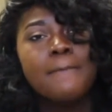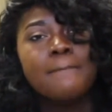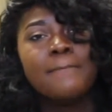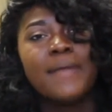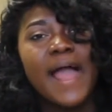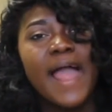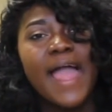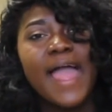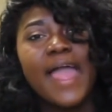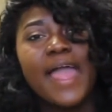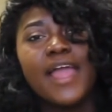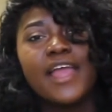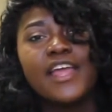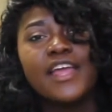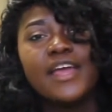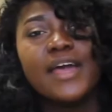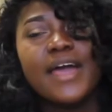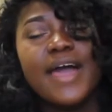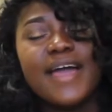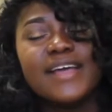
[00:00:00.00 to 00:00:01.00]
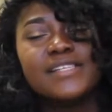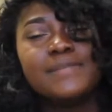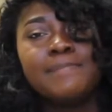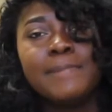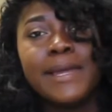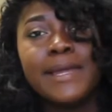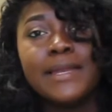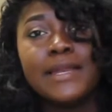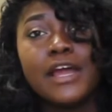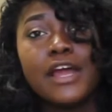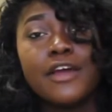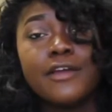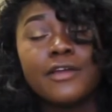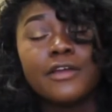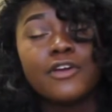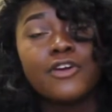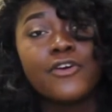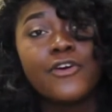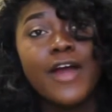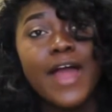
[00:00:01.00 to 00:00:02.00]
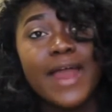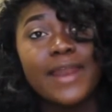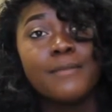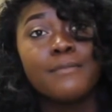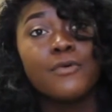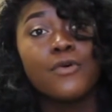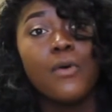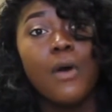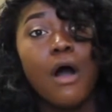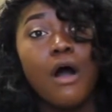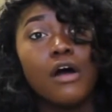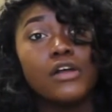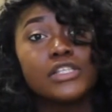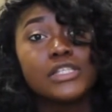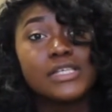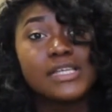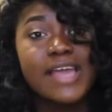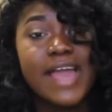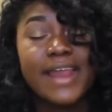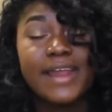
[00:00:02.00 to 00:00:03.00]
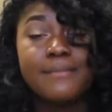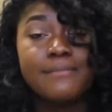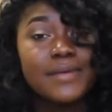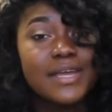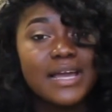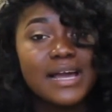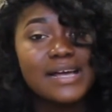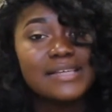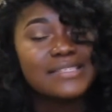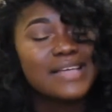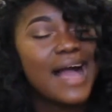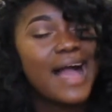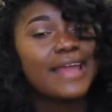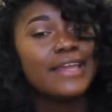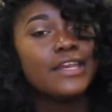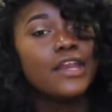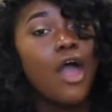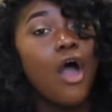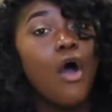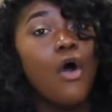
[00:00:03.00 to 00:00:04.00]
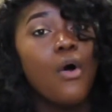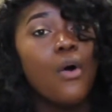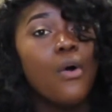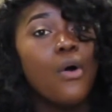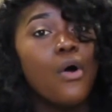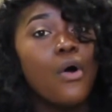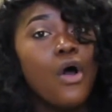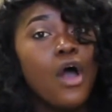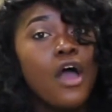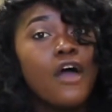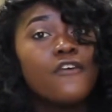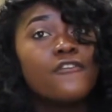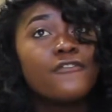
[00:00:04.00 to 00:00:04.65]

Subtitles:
But it's been incredible altogether, because I know